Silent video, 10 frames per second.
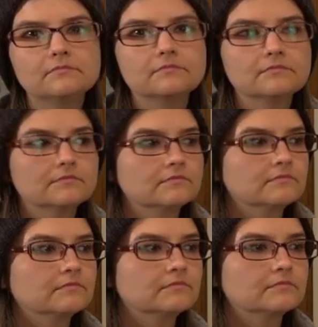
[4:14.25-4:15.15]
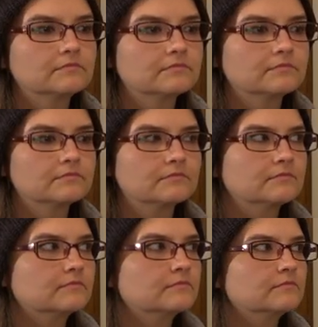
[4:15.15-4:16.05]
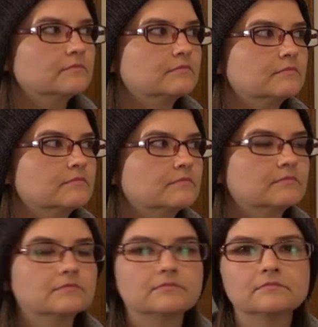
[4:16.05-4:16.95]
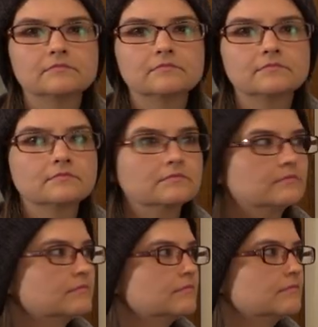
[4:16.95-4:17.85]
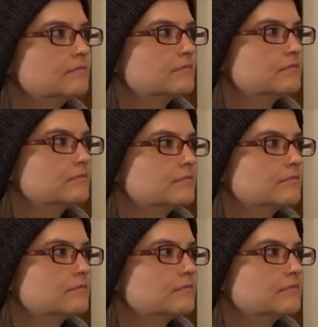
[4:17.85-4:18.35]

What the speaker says: No words are spoken by the person on screen.